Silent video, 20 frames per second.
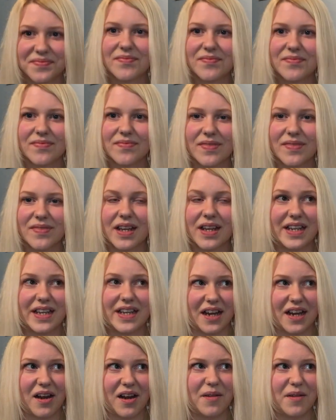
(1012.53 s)
Yeah,
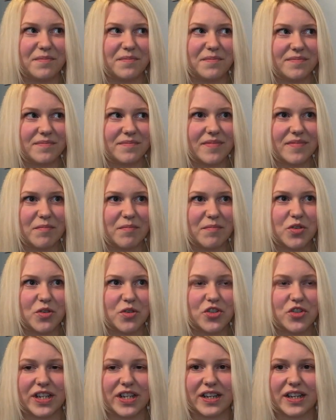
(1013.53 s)
I'm launching
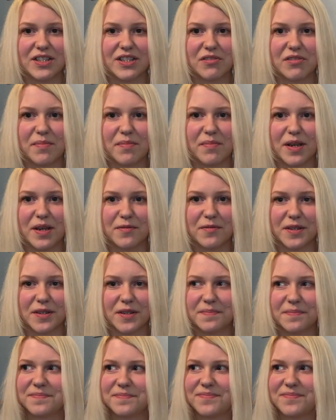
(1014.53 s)
into a bit of a
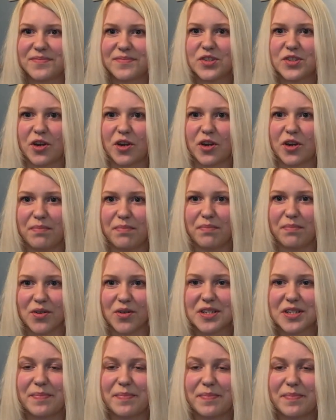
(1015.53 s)
soapbox
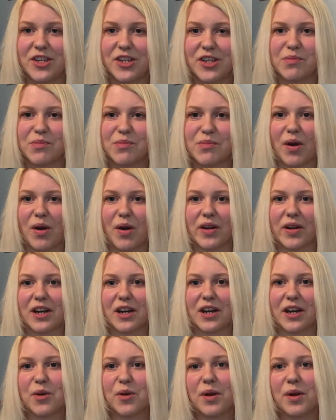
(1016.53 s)
speech on my blog. In a couple of
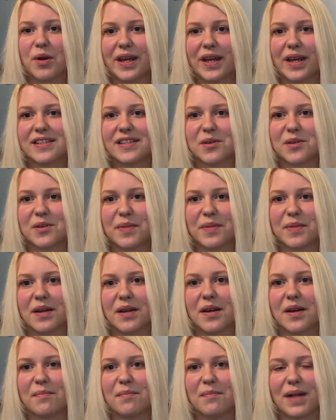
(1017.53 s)
weeks, there'll be a
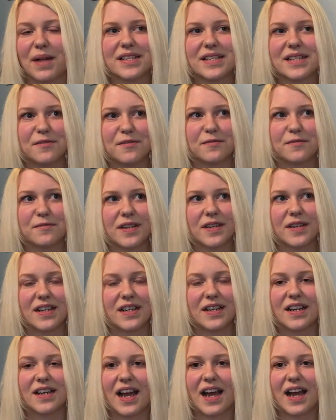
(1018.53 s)
massive
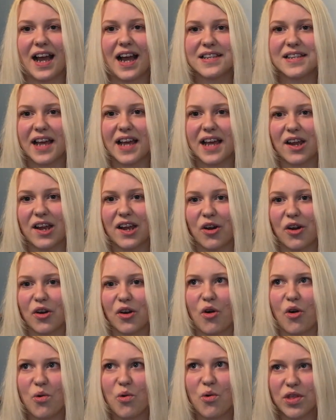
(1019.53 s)
essay on all the
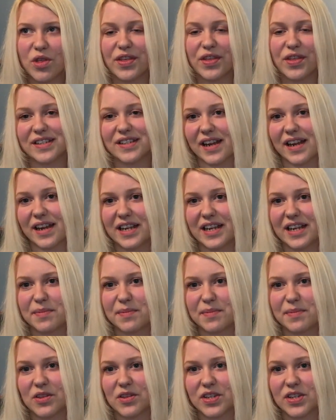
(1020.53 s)
things I hate about the
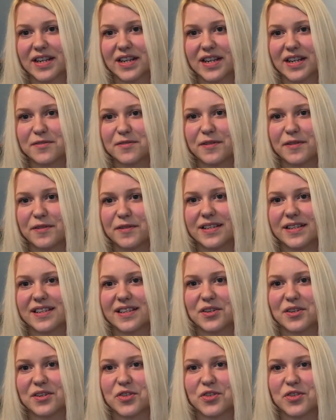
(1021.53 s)
diet and fitness industry.